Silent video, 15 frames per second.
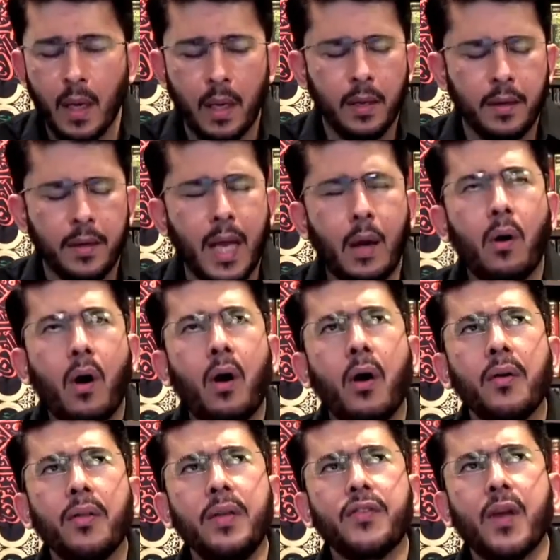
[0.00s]
Now, are
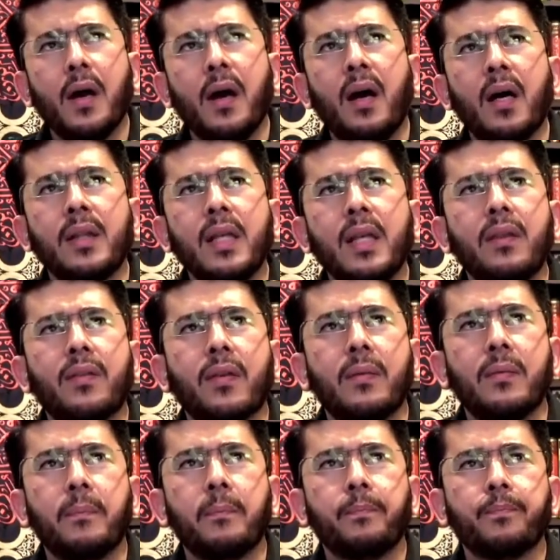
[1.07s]
these ahadith
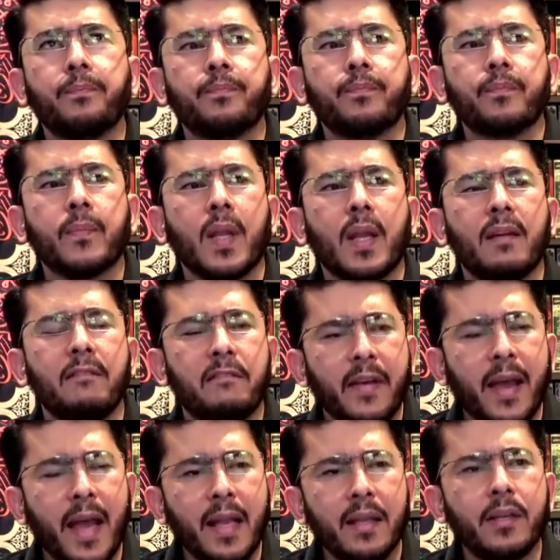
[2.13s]

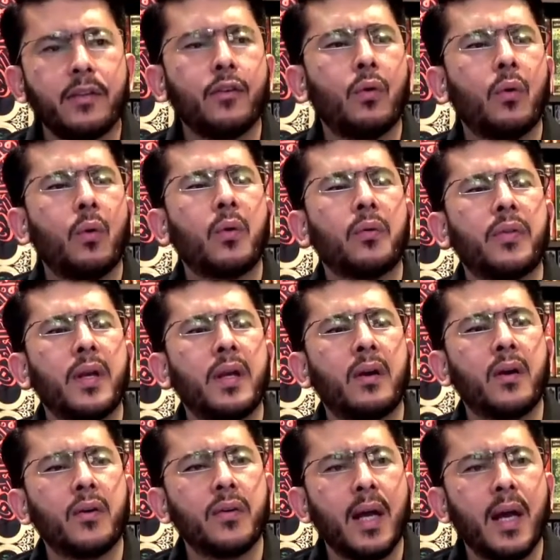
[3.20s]
valid or they are
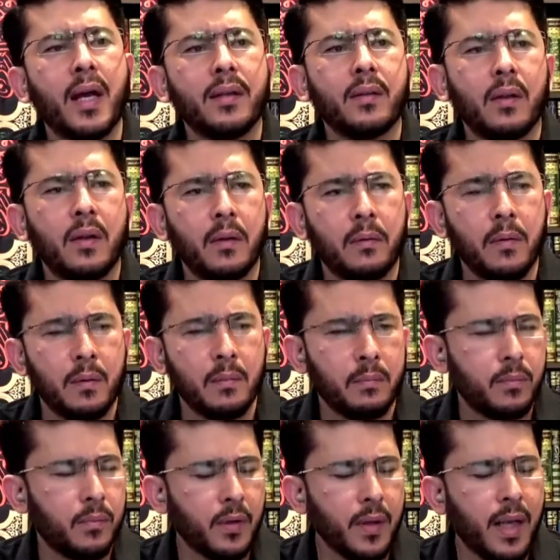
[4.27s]
not
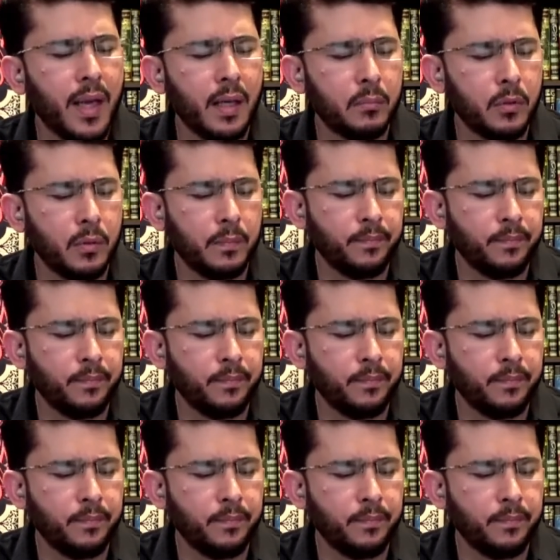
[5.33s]
reliable?